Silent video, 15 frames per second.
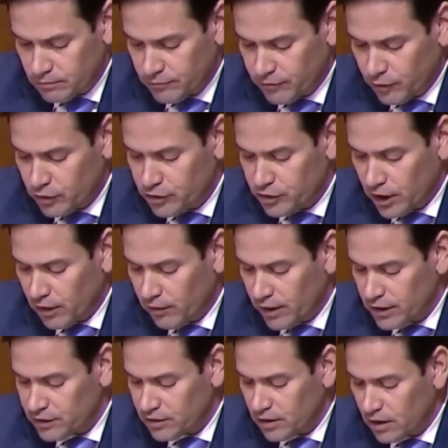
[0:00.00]

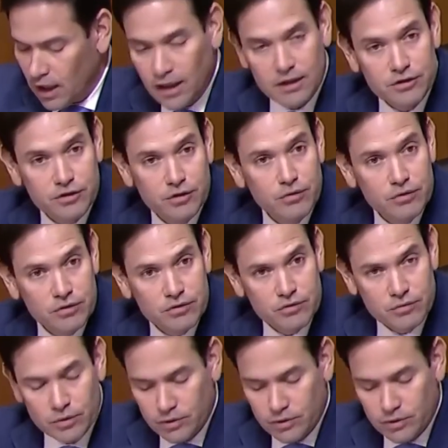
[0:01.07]
First-generation college students,